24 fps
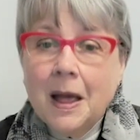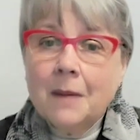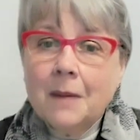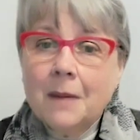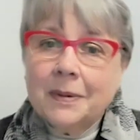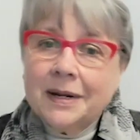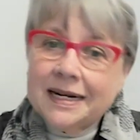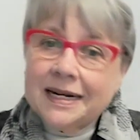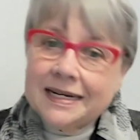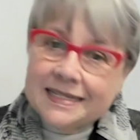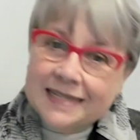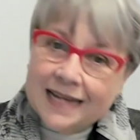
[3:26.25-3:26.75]

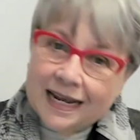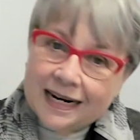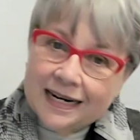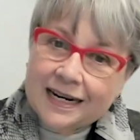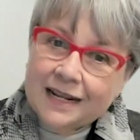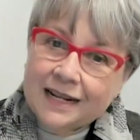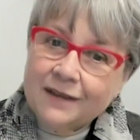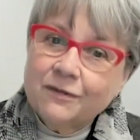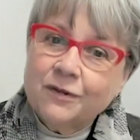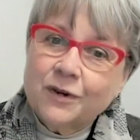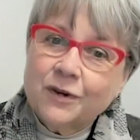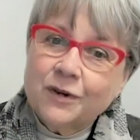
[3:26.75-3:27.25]
but
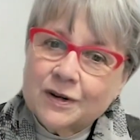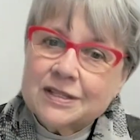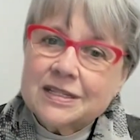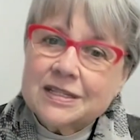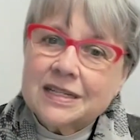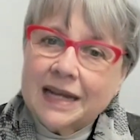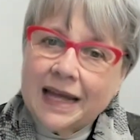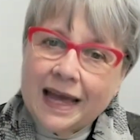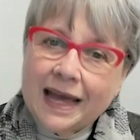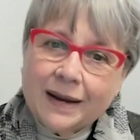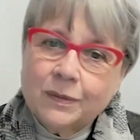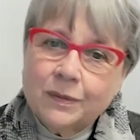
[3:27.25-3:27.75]
identity first
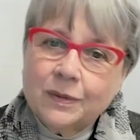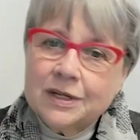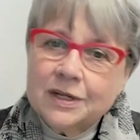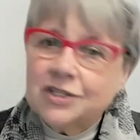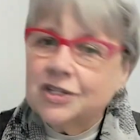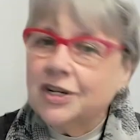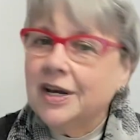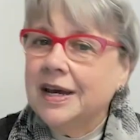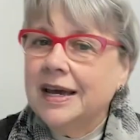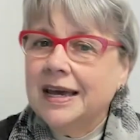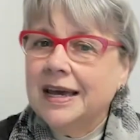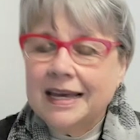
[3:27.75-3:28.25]

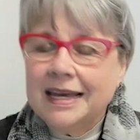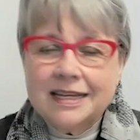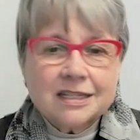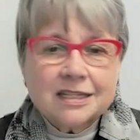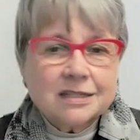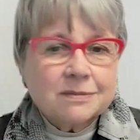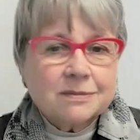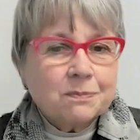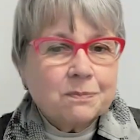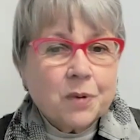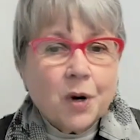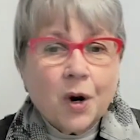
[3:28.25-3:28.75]
language
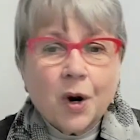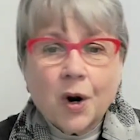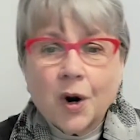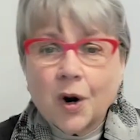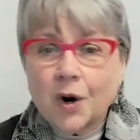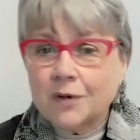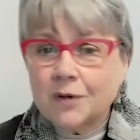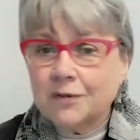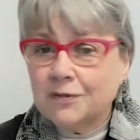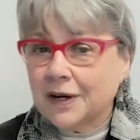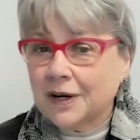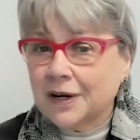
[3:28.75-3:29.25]
is
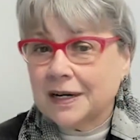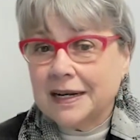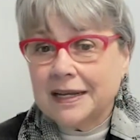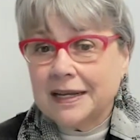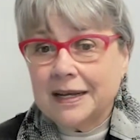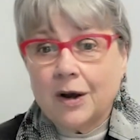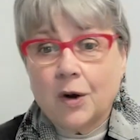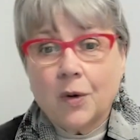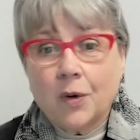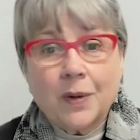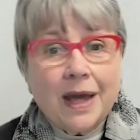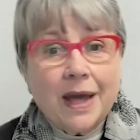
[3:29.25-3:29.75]
perfectly
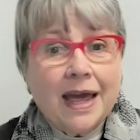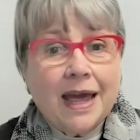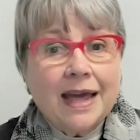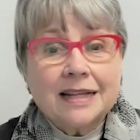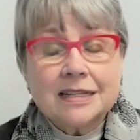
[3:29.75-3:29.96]
okay.